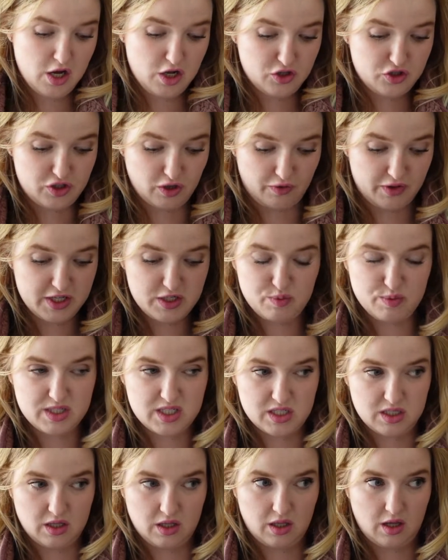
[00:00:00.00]
So this
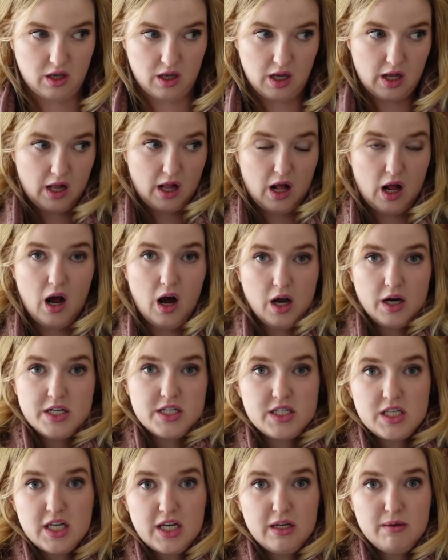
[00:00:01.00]
was,
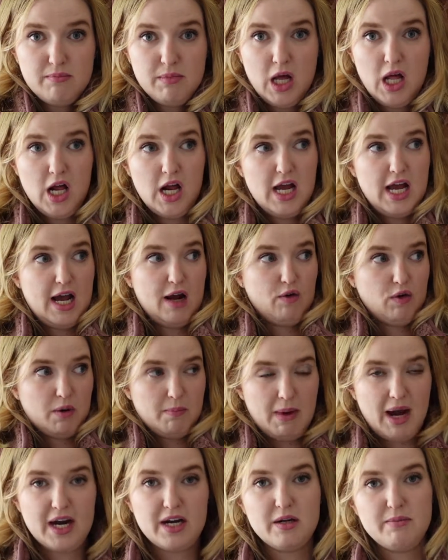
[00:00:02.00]
honestly, it
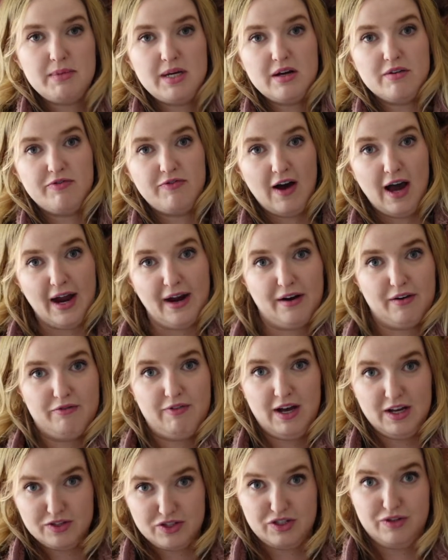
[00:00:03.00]
reminded me of Fire
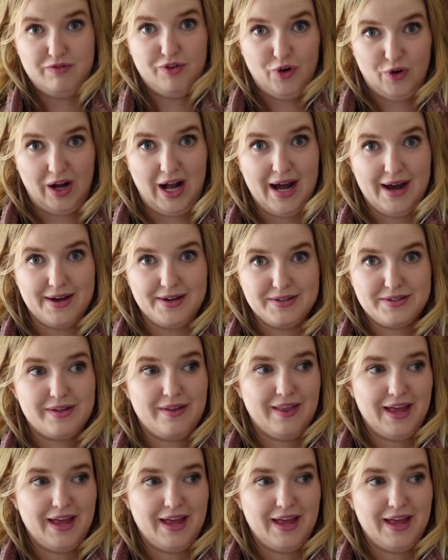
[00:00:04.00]
Festival, guys.